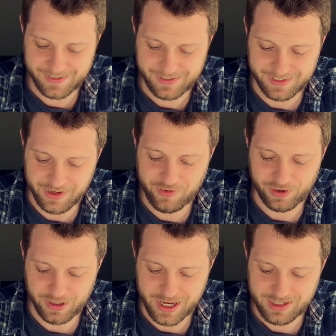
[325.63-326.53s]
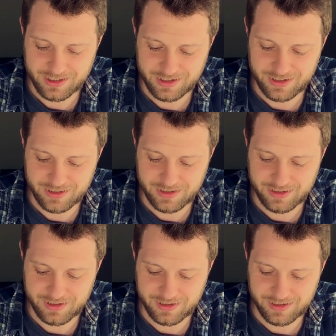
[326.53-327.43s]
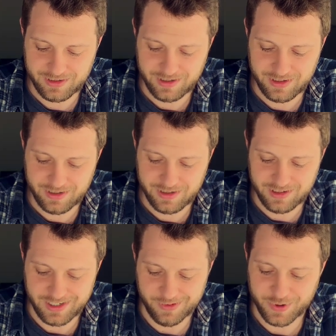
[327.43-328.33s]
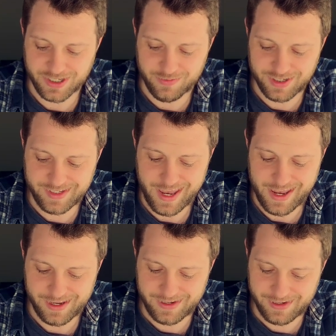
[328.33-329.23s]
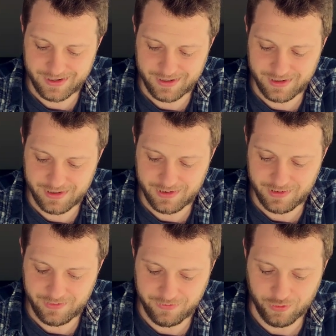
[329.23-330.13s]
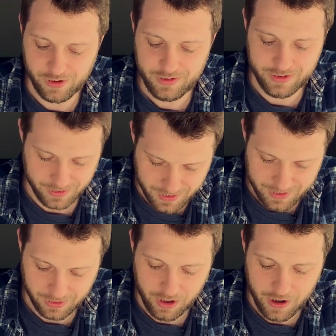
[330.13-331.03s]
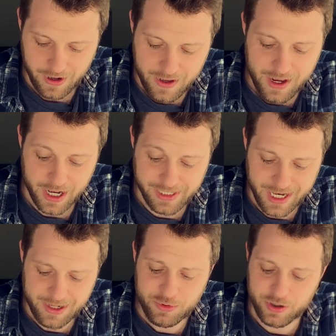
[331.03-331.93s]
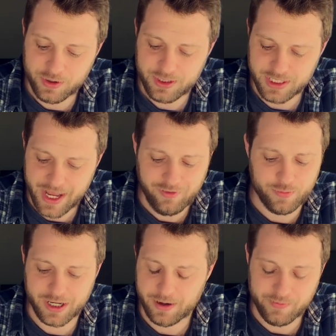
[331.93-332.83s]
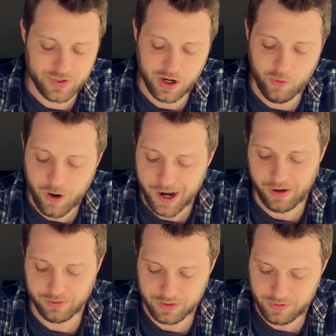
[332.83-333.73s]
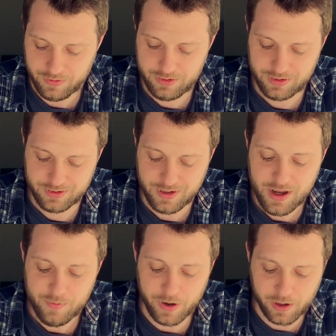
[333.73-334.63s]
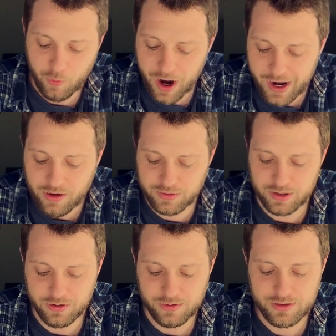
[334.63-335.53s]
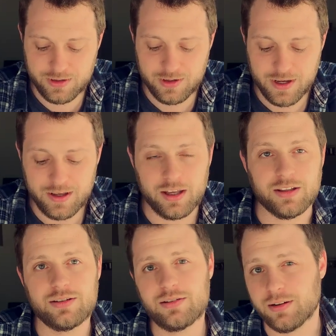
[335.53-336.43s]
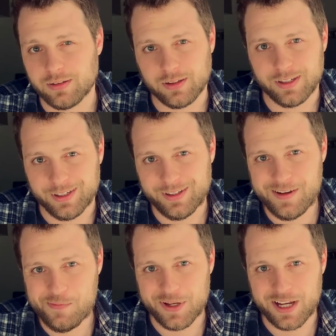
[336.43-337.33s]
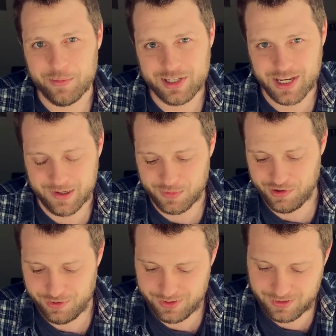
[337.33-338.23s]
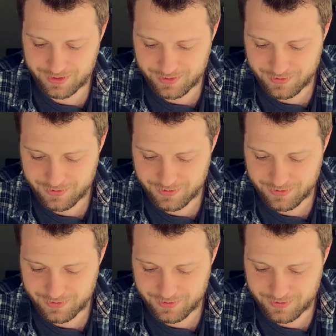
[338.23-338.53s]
Nevertheless, it was a mistake, for, this is the law, a tame goose never becomes a wild goose, but a wild goose can certainly become a tame goose.